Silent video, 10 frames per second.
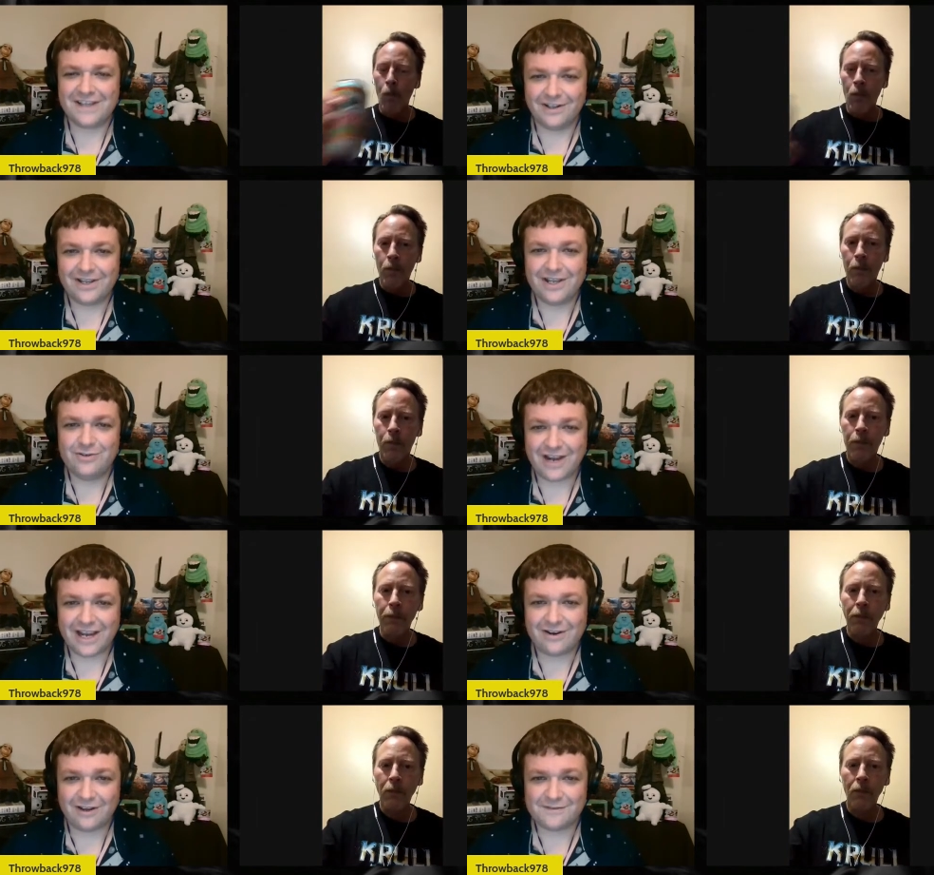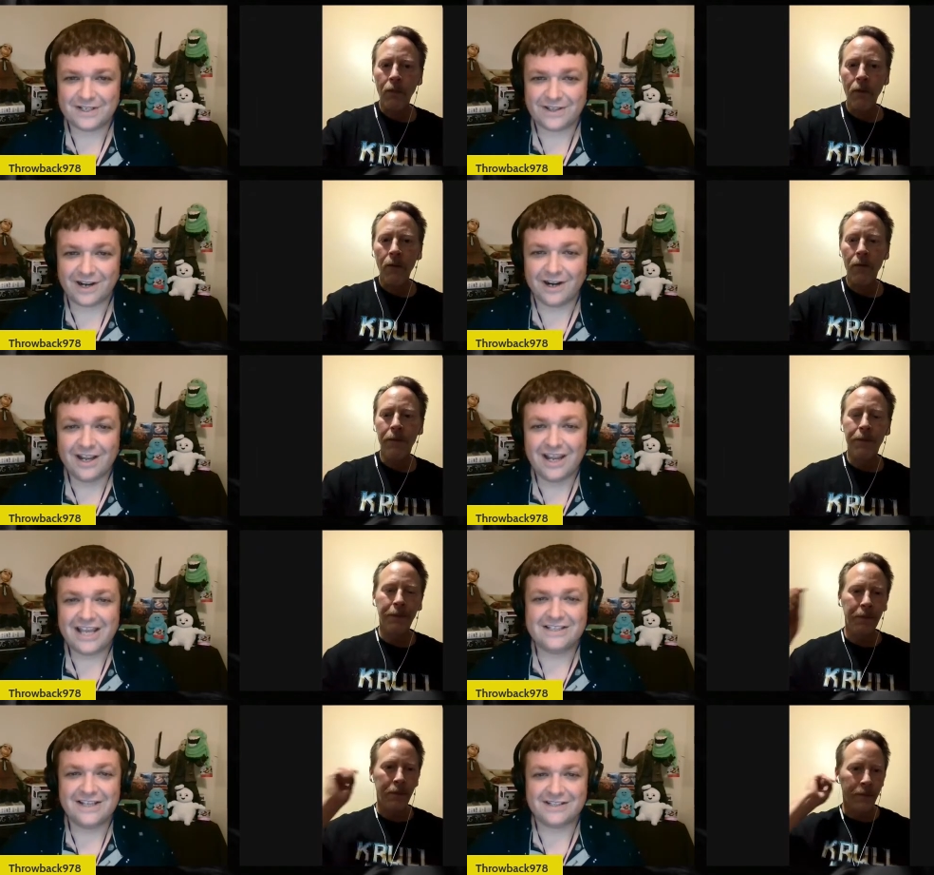Speaker 1: Ilja Dragunov's in there.
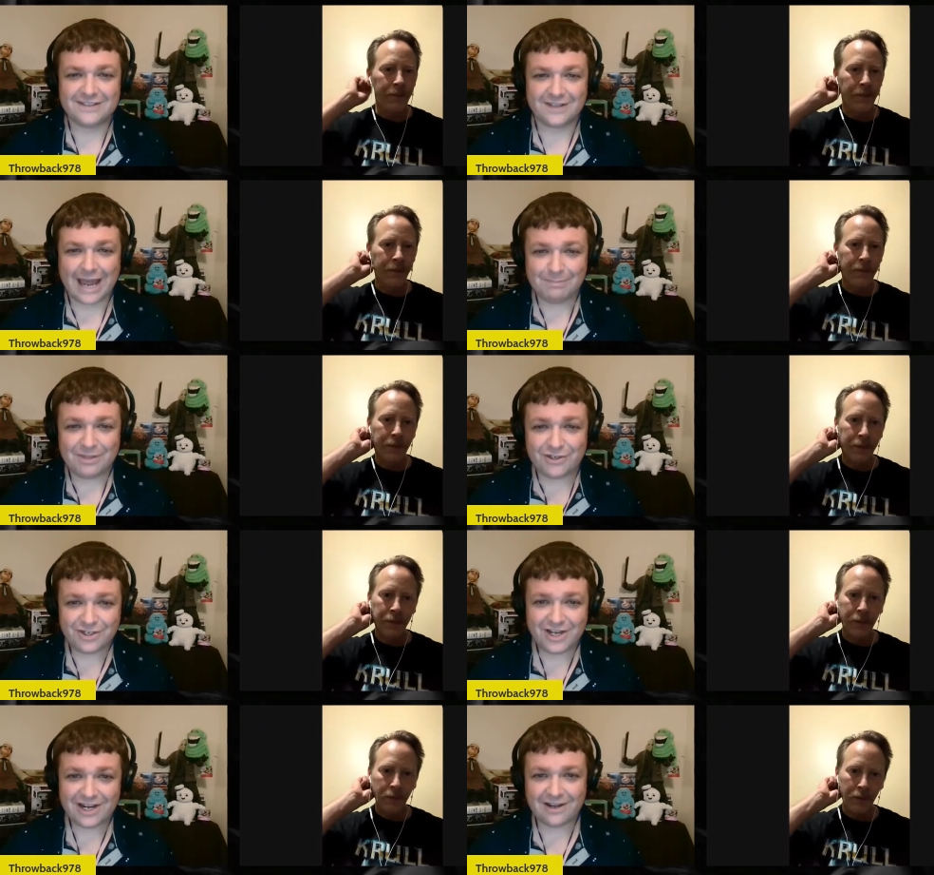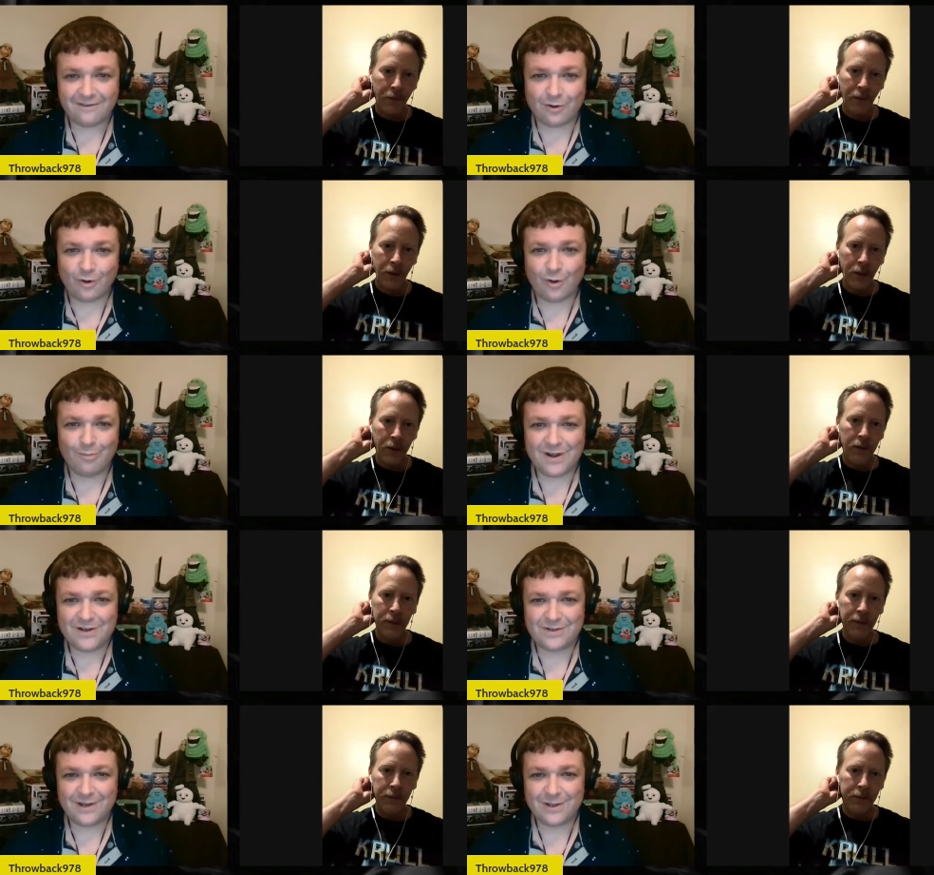He's going to slap the shit out of a whole
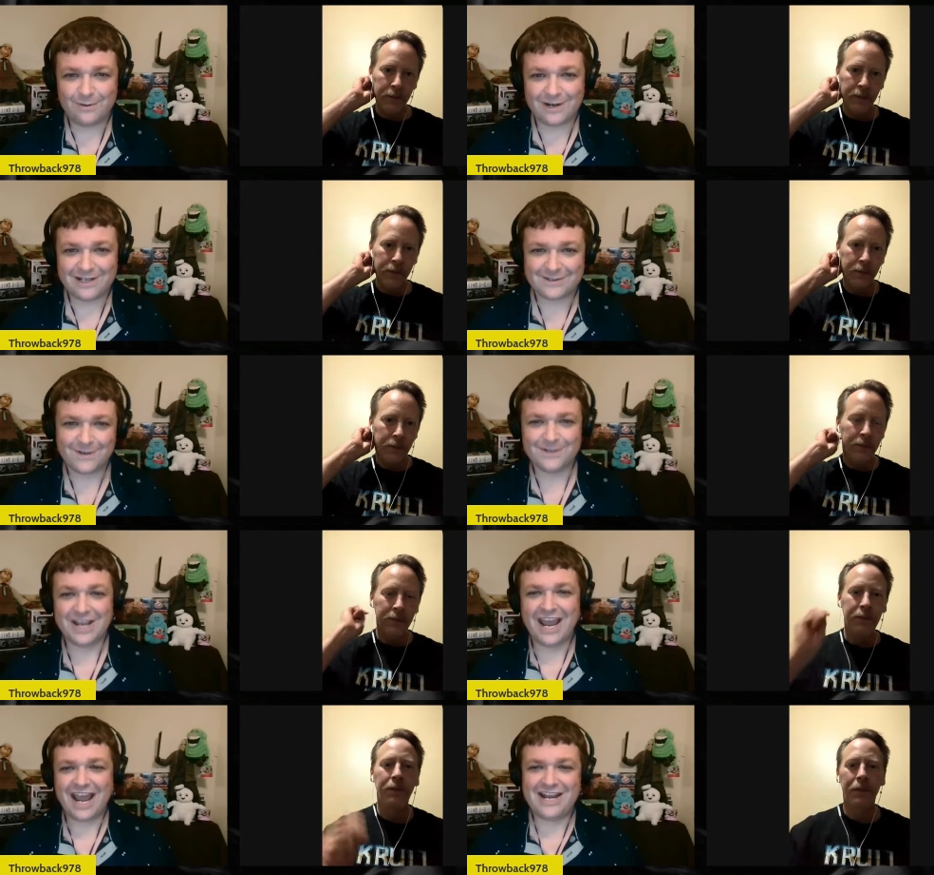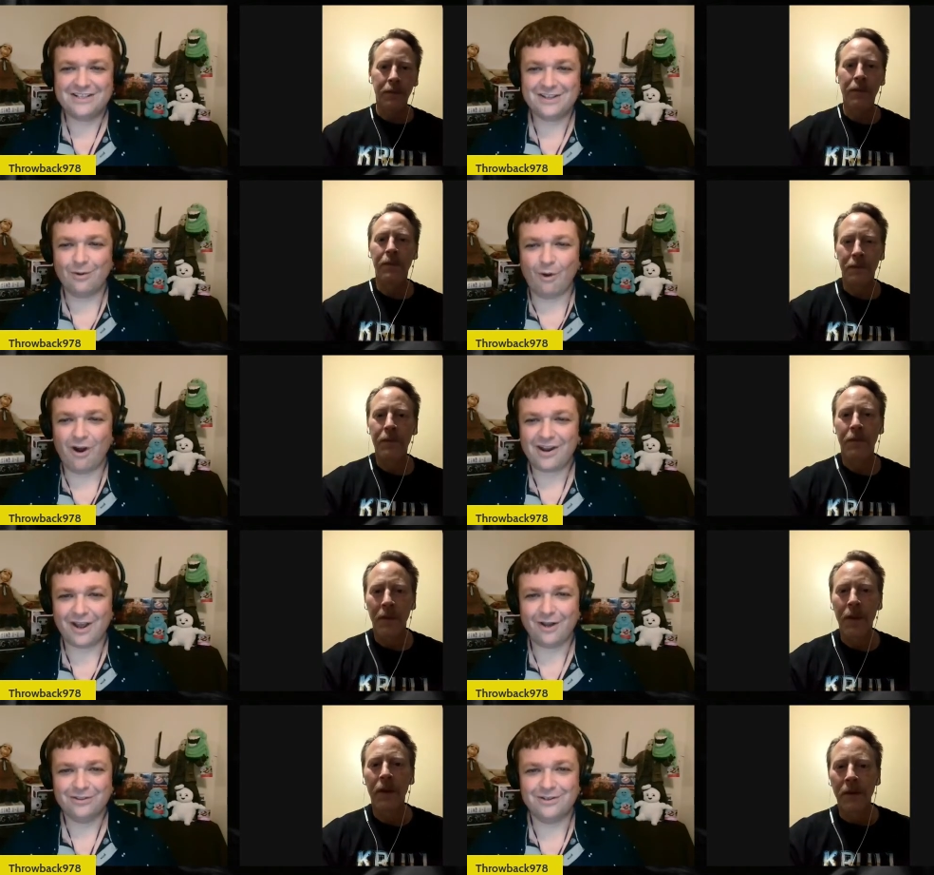bunch of other wrestlers, and he's going to walk
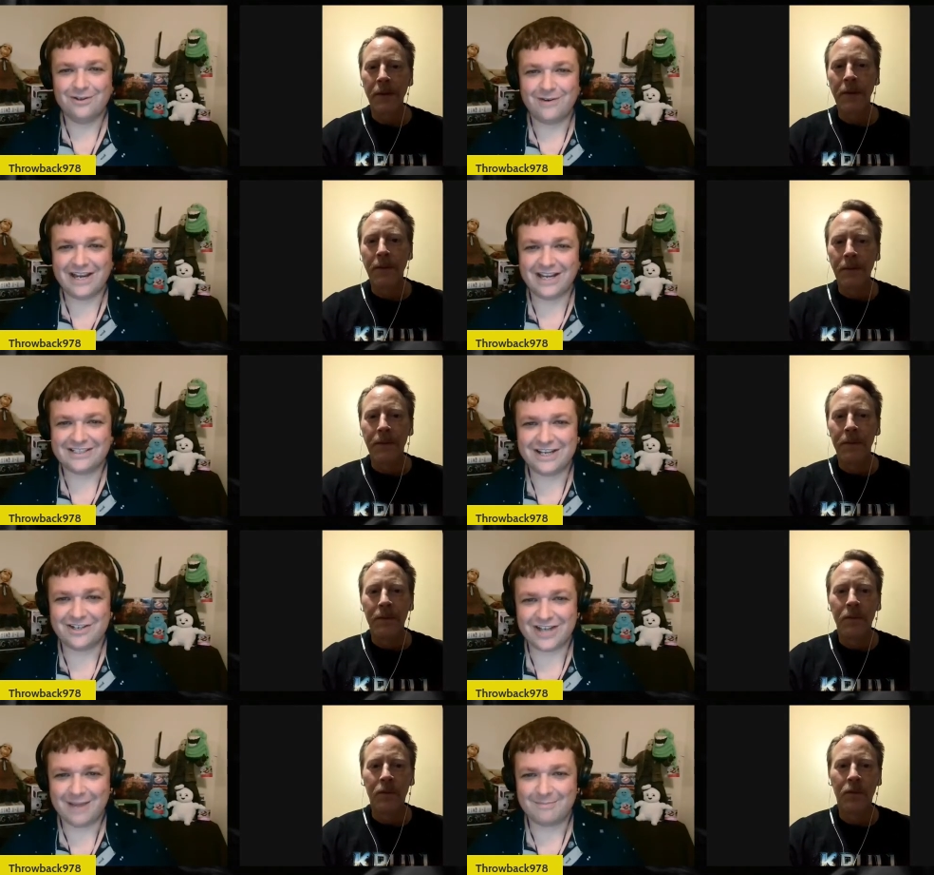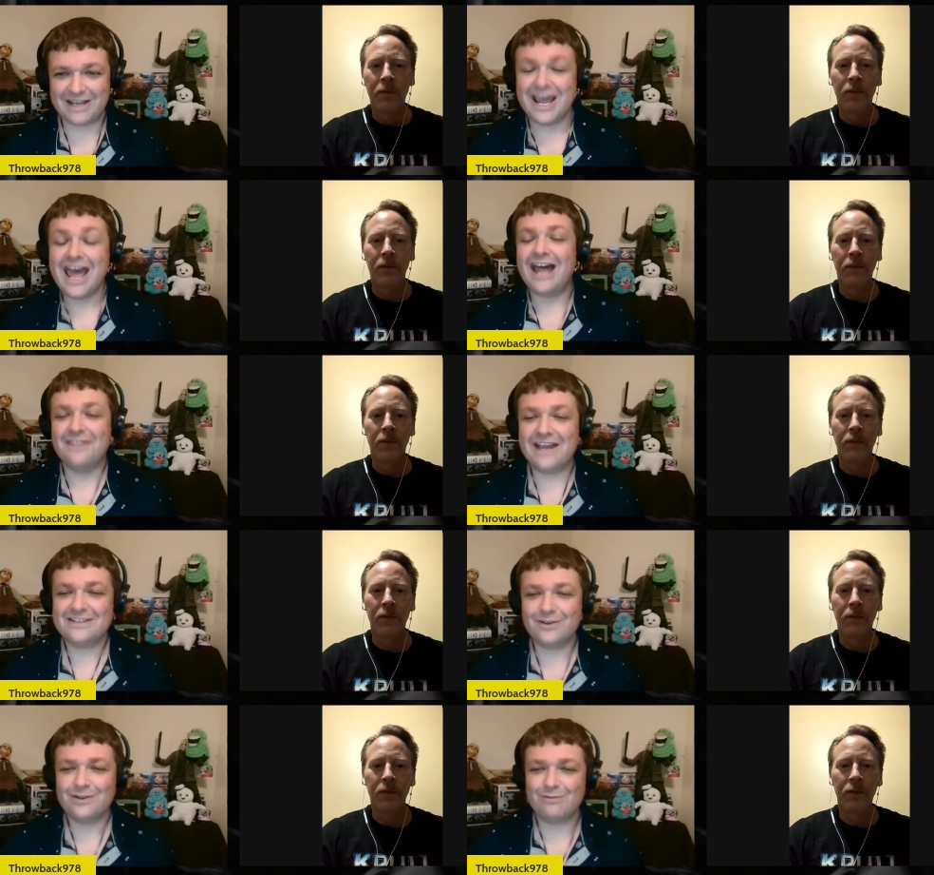out the new NXT champion. And
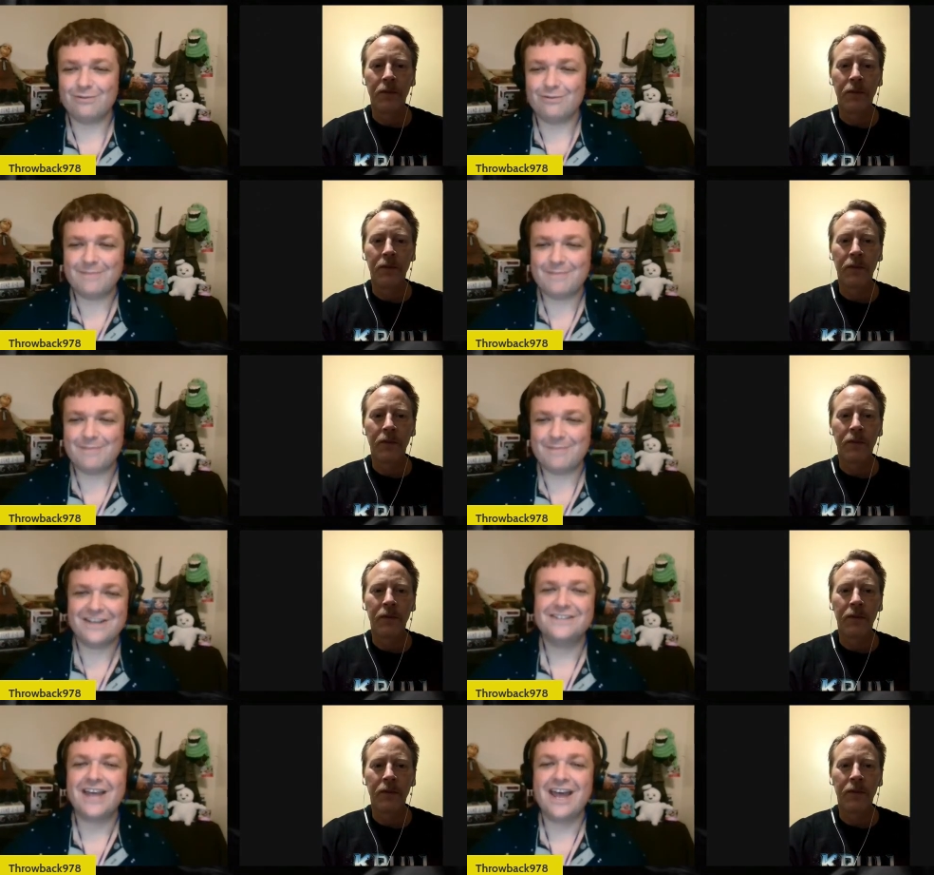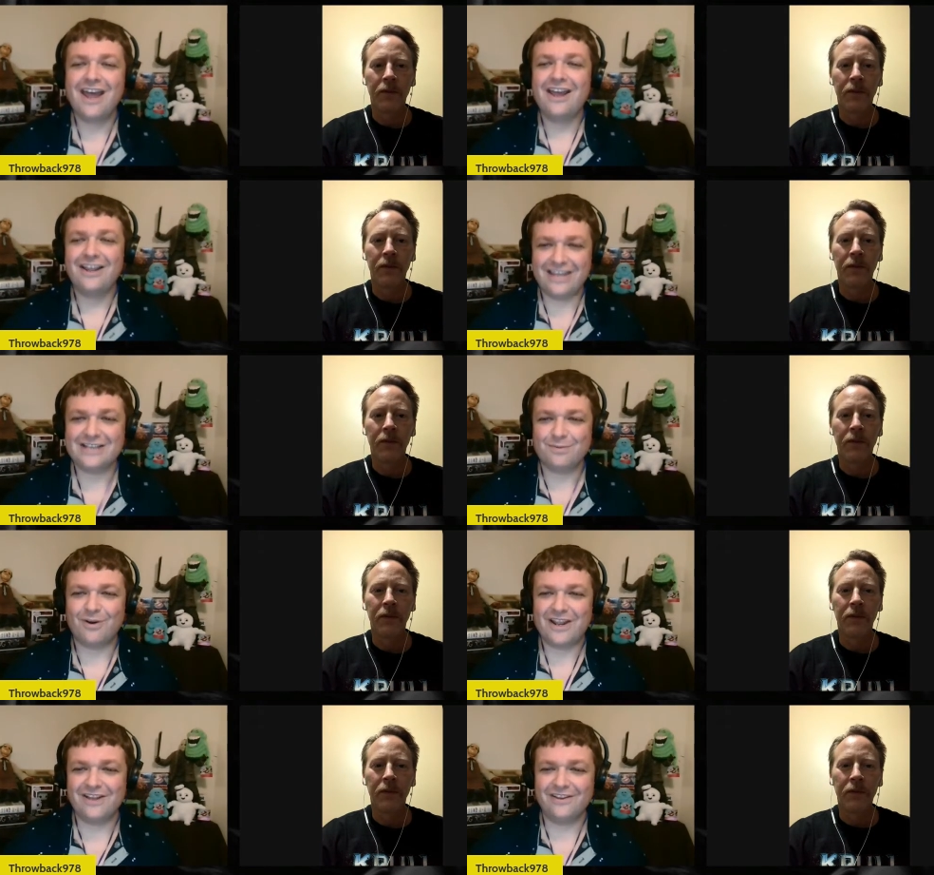that's all that really matters because guess
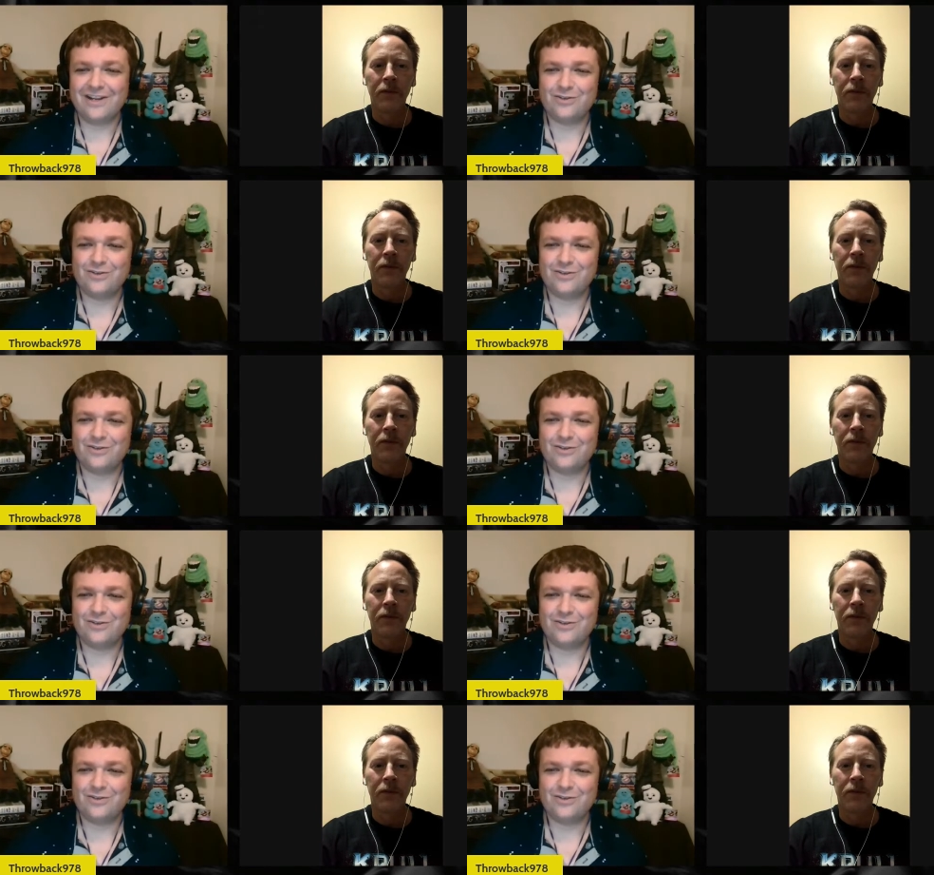what? Ilja